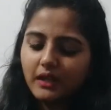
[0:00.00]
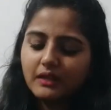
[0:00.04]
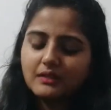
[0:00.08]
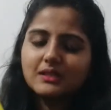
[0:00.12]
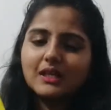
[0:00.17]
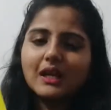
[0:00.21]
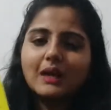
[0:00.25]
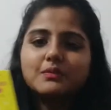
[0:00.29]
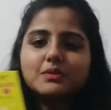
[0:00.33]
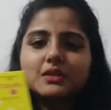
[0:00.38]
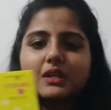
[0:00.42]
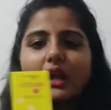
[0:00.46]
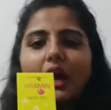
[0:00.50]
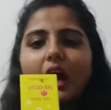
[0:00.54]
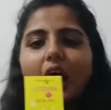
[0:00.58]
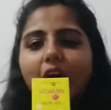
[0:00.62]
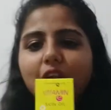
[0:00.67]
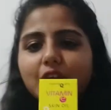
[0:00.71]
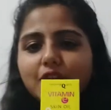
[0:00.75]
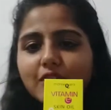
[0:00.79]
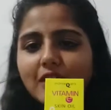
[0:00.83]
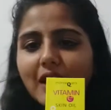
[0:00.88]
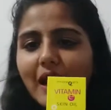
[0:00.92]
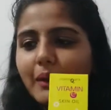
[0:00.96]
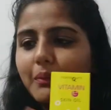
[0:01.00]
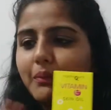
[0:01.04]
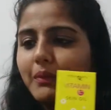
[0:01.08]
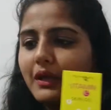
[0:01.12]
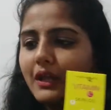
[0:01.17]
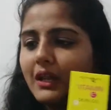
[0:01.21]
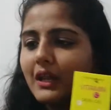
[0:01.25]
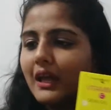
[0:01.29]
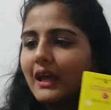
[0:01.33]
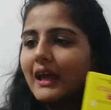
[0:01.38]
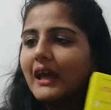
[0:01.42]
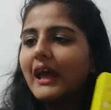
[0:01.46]
It comes in a 100
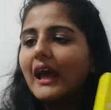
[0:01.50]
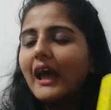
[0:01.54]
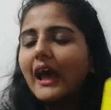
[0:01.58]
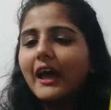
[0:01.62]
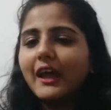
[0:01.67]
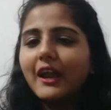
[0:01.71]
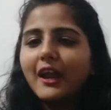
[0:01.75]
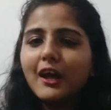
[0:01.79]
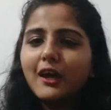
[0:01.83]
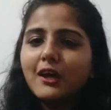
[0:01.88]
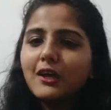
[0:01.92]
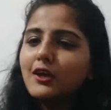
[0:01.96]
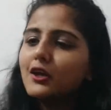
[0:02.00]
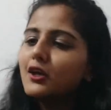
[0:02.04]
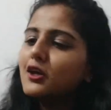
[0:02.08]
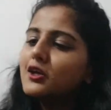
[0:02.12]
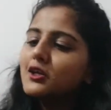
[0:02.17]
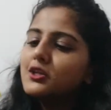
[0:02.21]
ml and a